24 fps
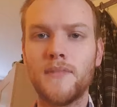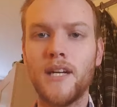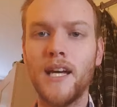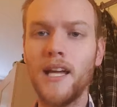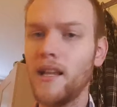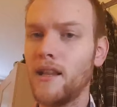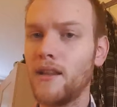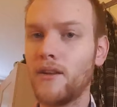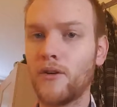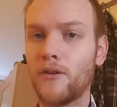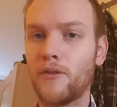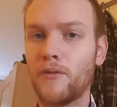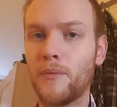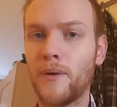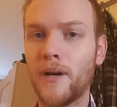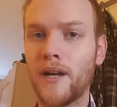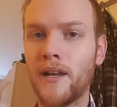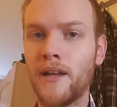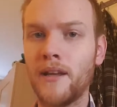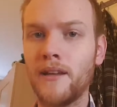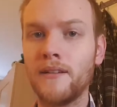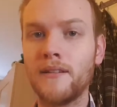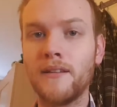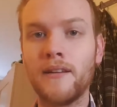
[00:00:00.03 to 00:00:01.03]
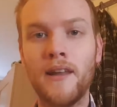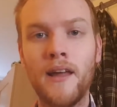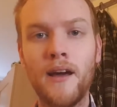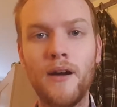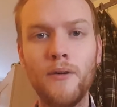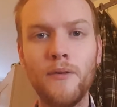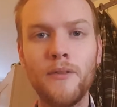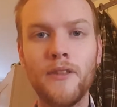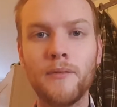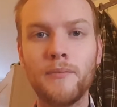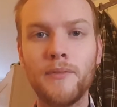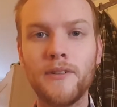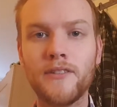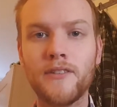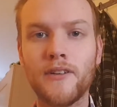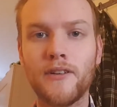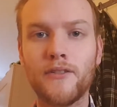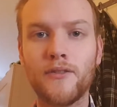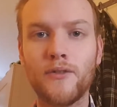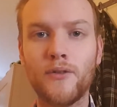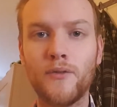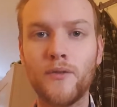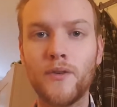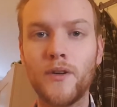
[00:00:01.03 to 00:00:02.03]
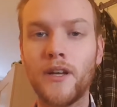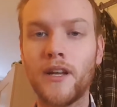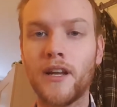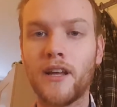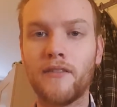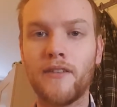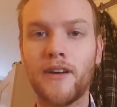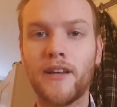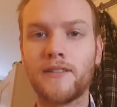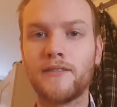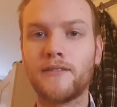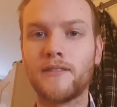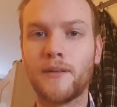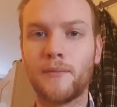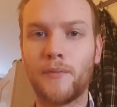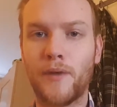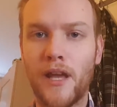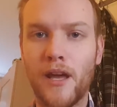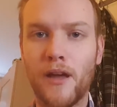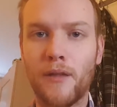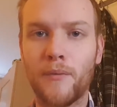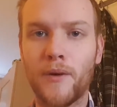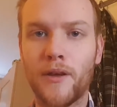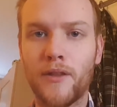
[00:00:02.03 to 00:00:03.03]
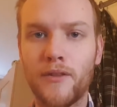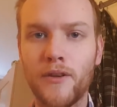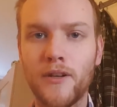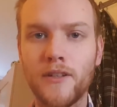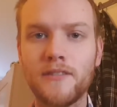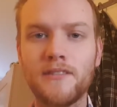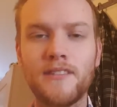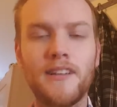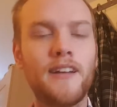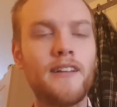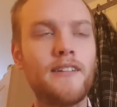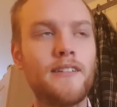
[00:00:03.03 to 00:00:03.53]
Hello everybody! Now that BlizzCon is over and I've had some time to gather my thoughts,